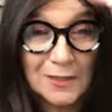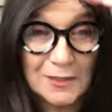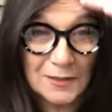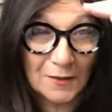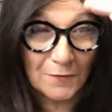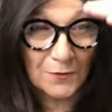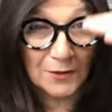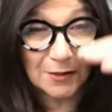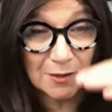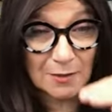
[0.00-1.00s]
The
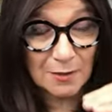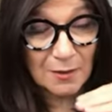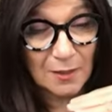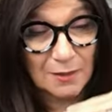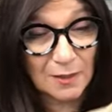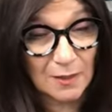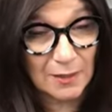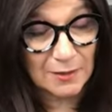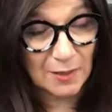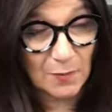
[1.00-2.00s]
difference in the
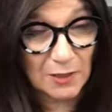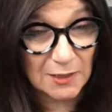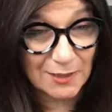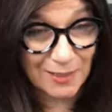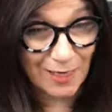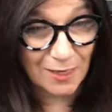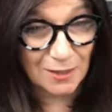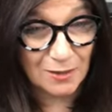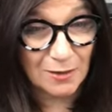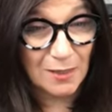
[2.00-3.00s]
glycemic
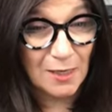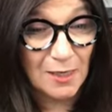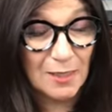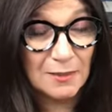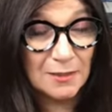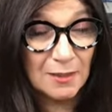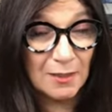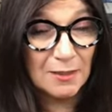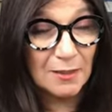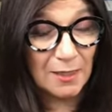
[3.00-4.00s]
scale is an
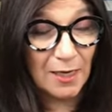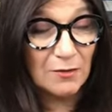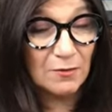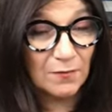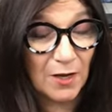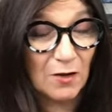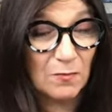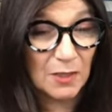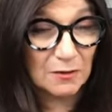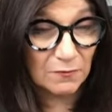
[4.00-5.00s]
indicator of how
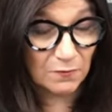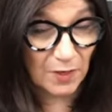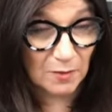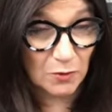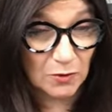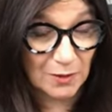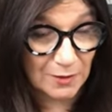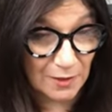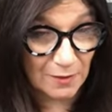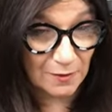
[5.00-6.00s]
much fiber
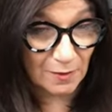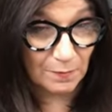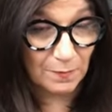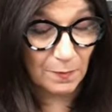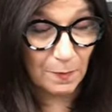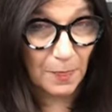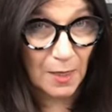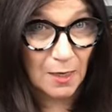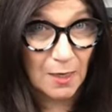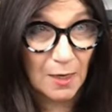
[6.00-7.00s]
is in them.
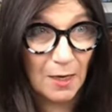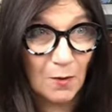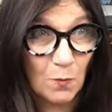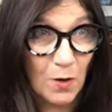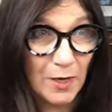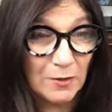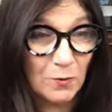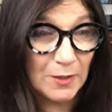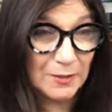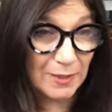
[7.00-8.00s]
And why
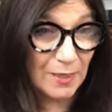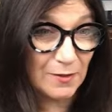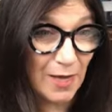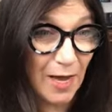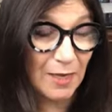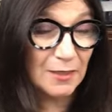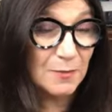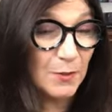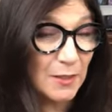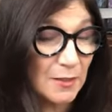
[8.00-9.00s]
do I say that?
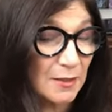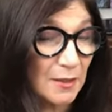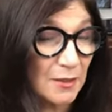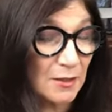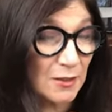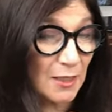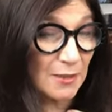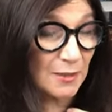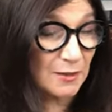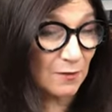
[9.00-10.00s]
It's because it
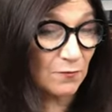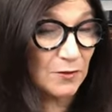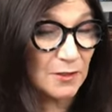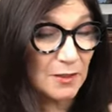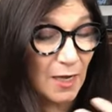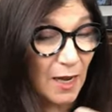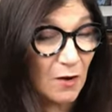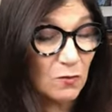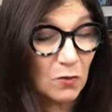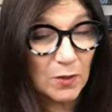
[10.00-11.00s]
is a difference in
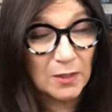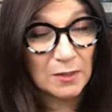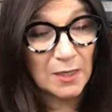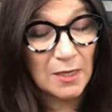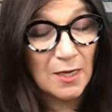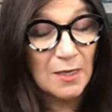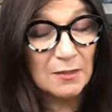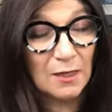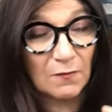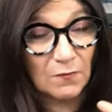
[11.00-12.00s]
how quickly
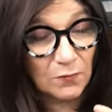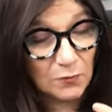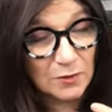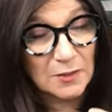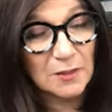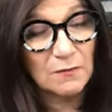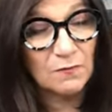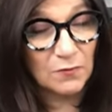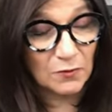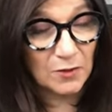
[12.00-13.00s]
that food is
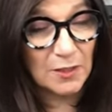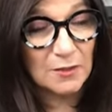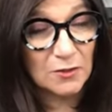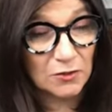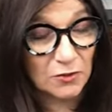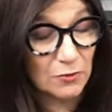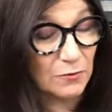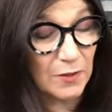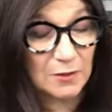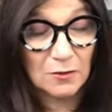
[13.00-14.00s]
converting into
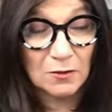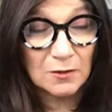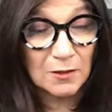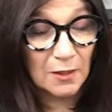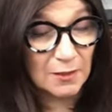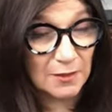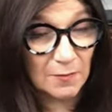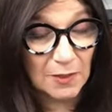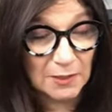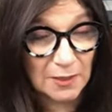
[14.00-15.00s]
sugar. That's all the
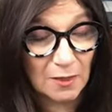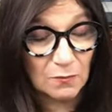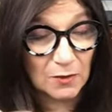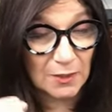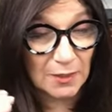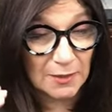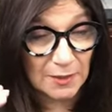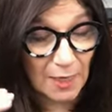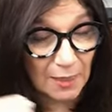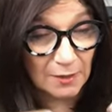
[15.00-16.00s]
glycemic scale really
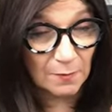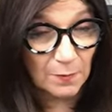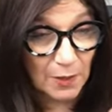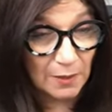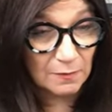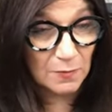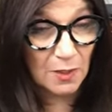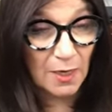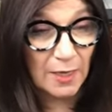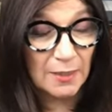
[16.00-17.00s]
is. At the bottom
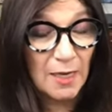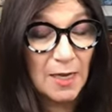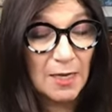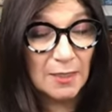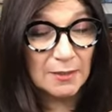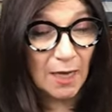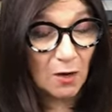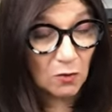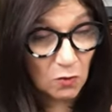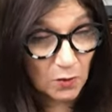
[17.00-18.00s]
line is
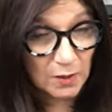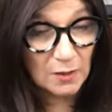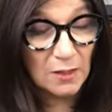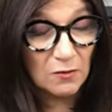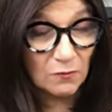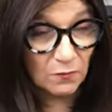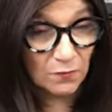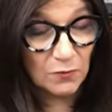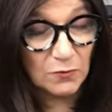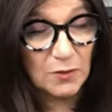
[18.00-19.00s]
how quickly your
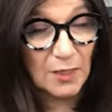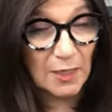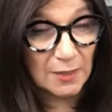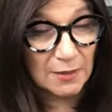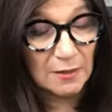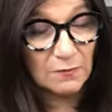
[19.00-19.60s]
food is